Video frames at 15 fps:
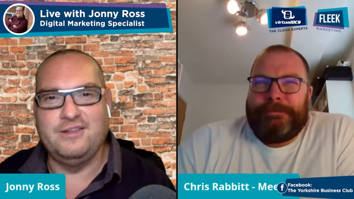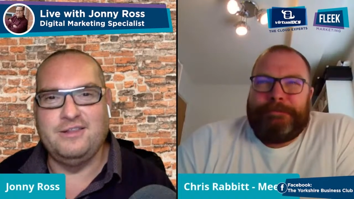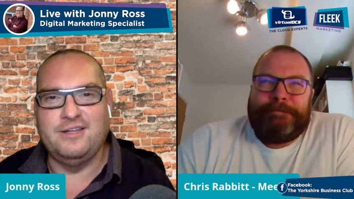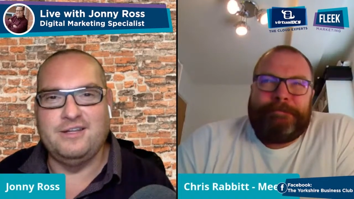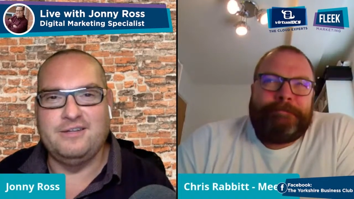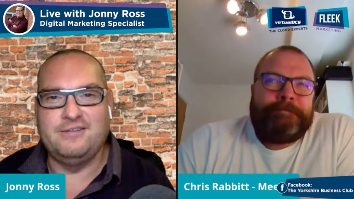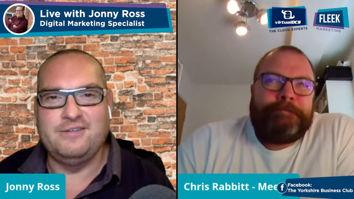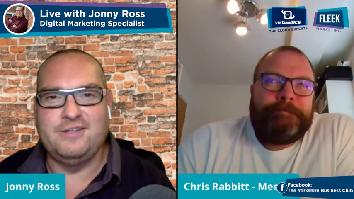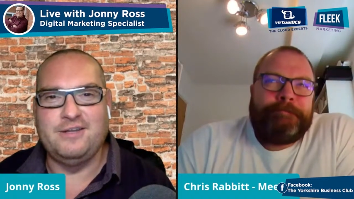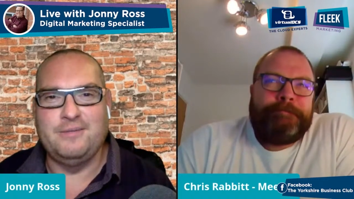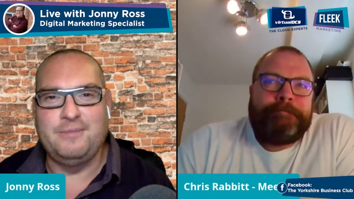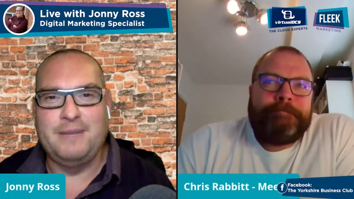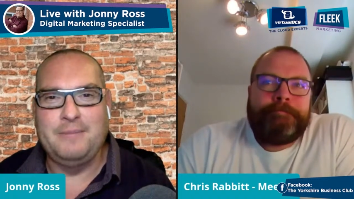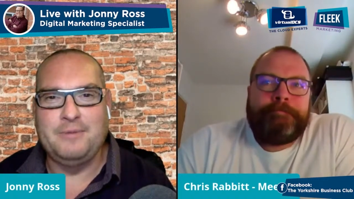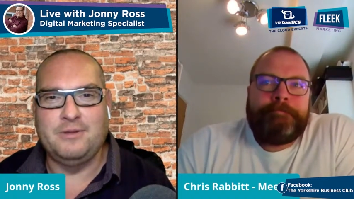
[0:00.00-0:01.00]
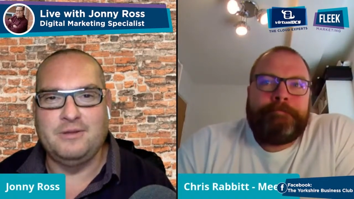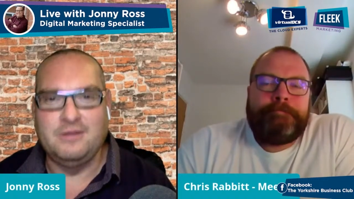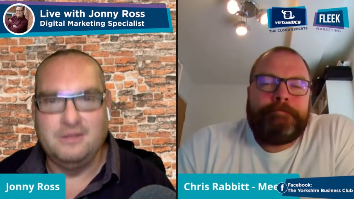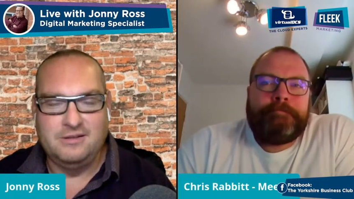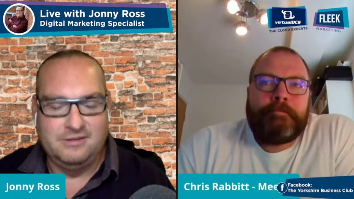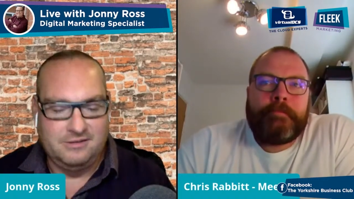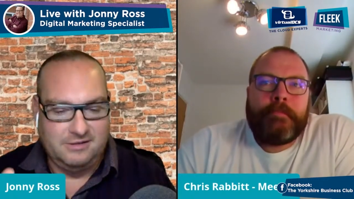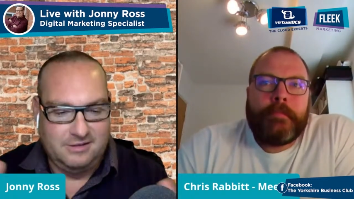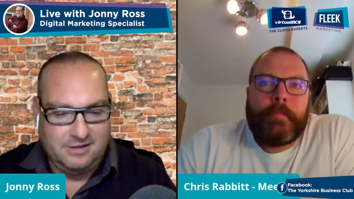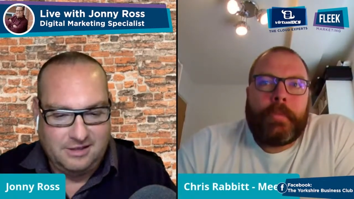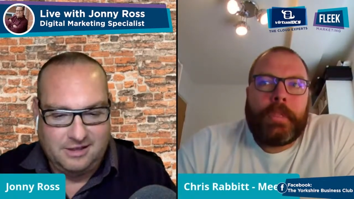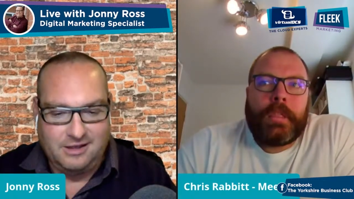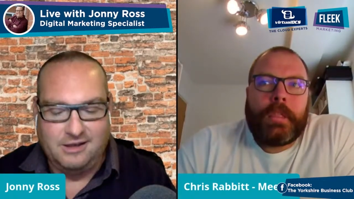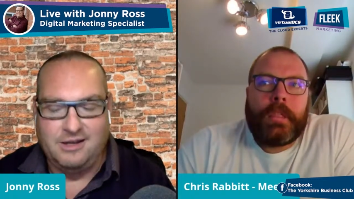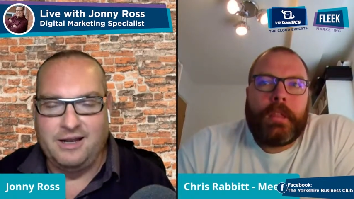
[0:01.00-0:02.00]
Speaker 1: that that people
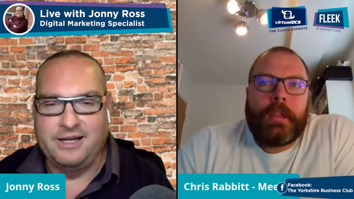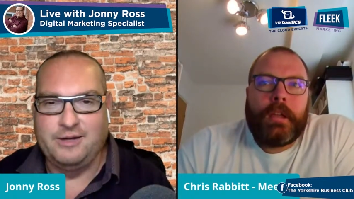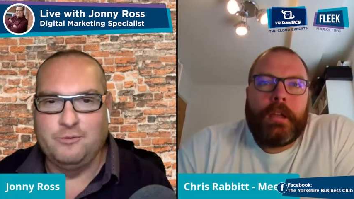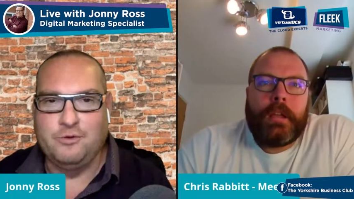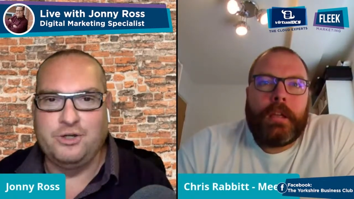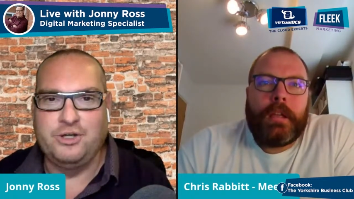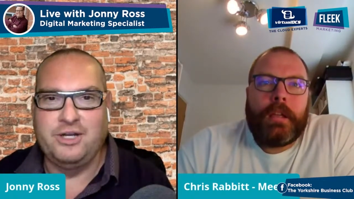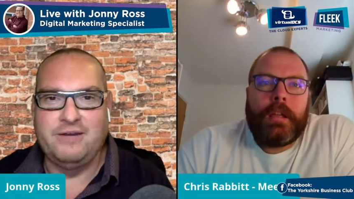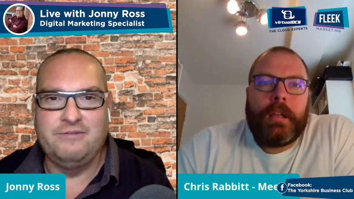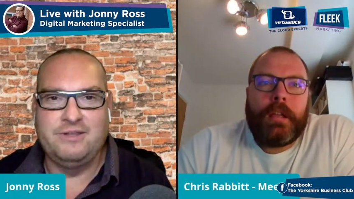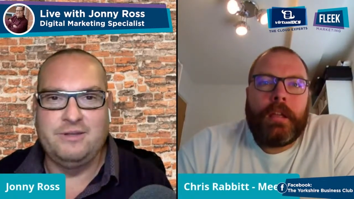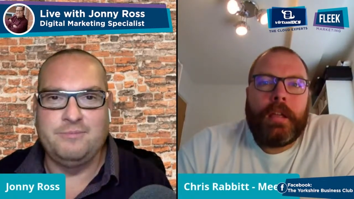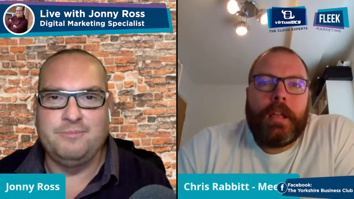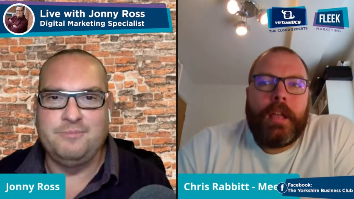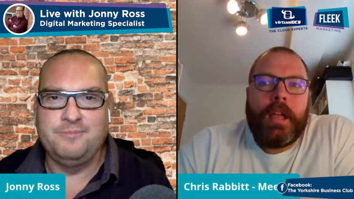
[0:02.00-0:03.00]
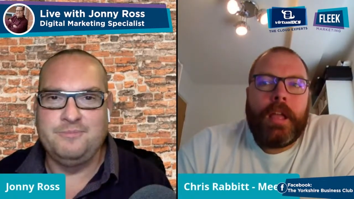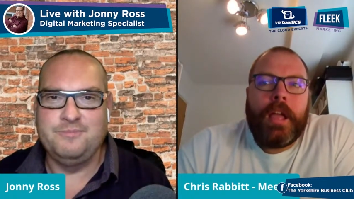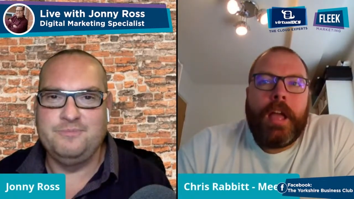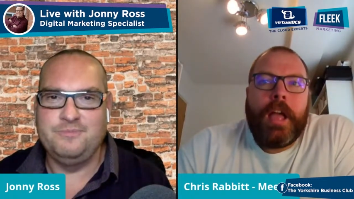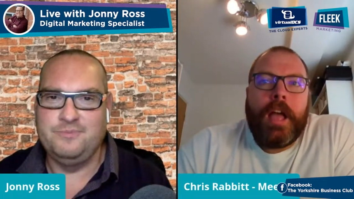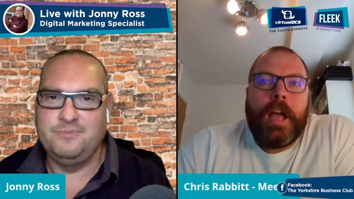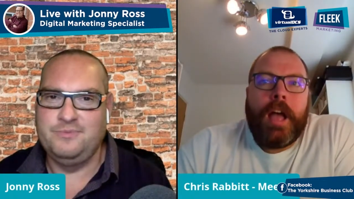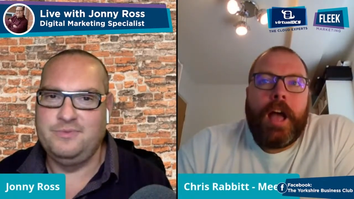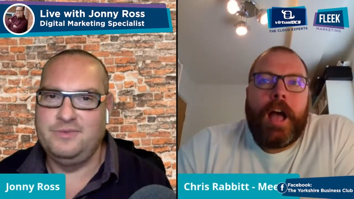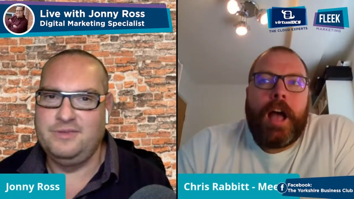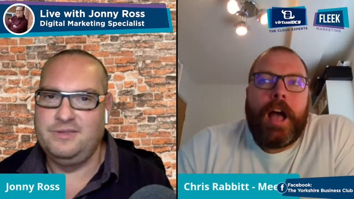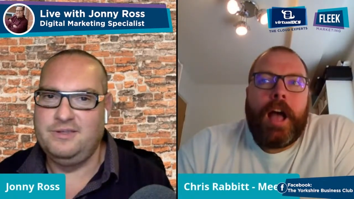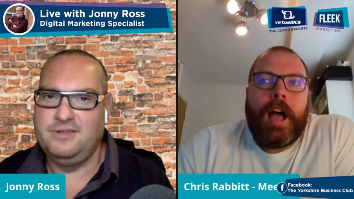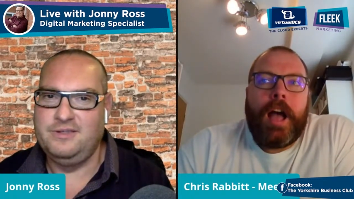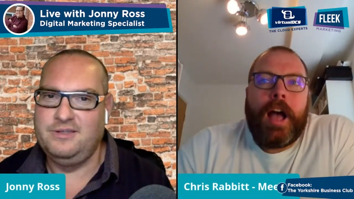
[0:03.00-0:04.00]
like what you're giving them.
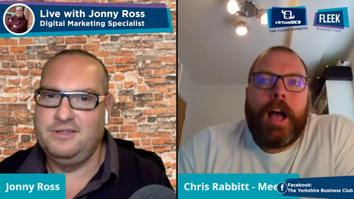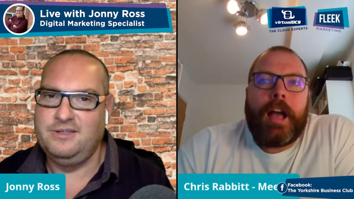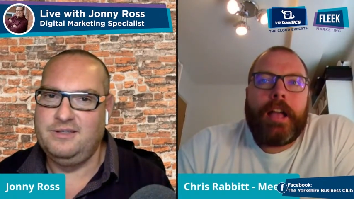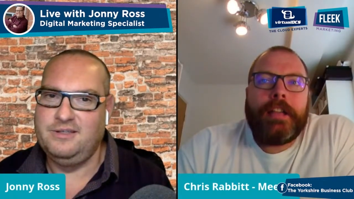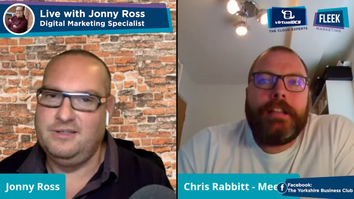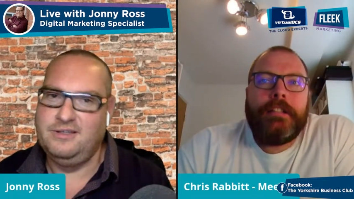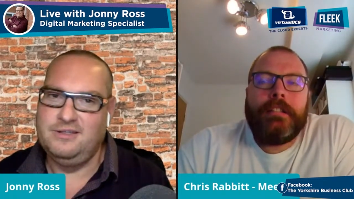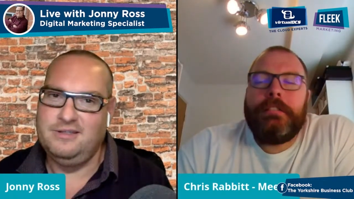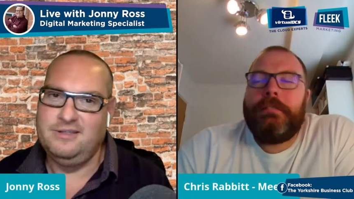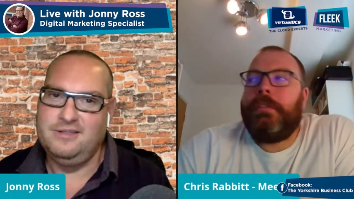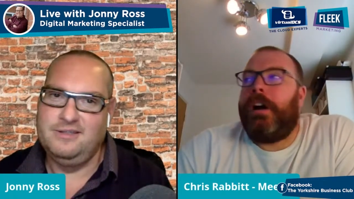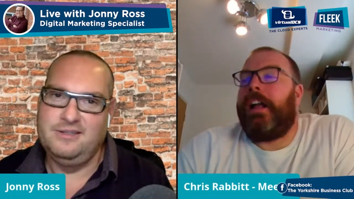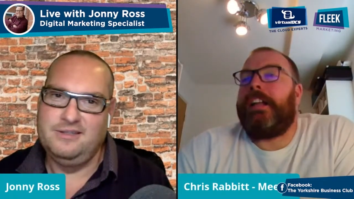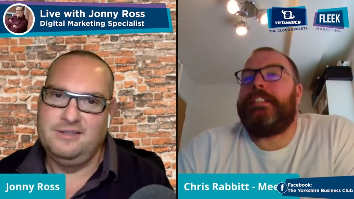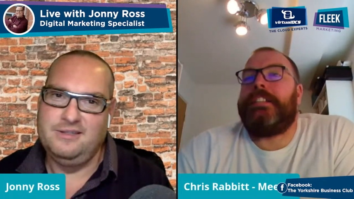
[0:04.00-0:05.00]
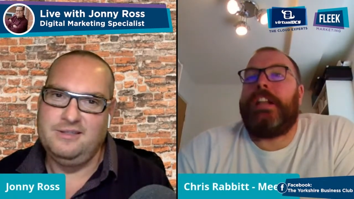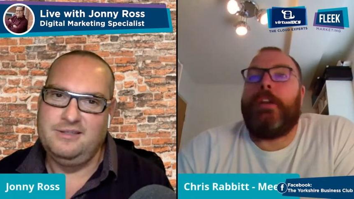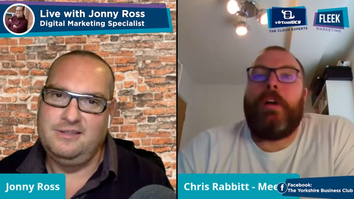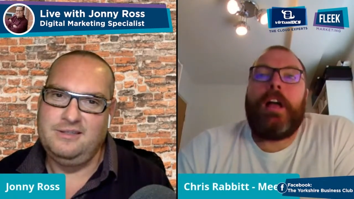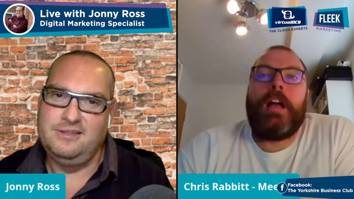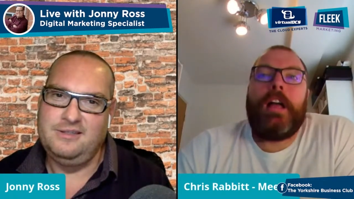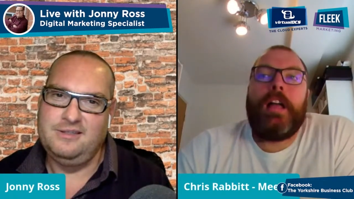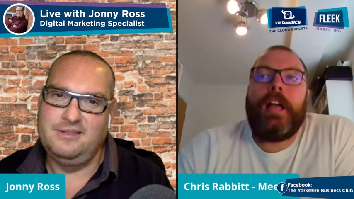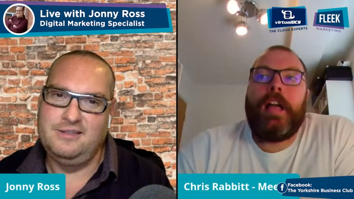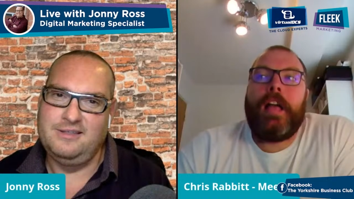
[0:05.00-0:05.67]
I well,
Speaker 2: I don't know.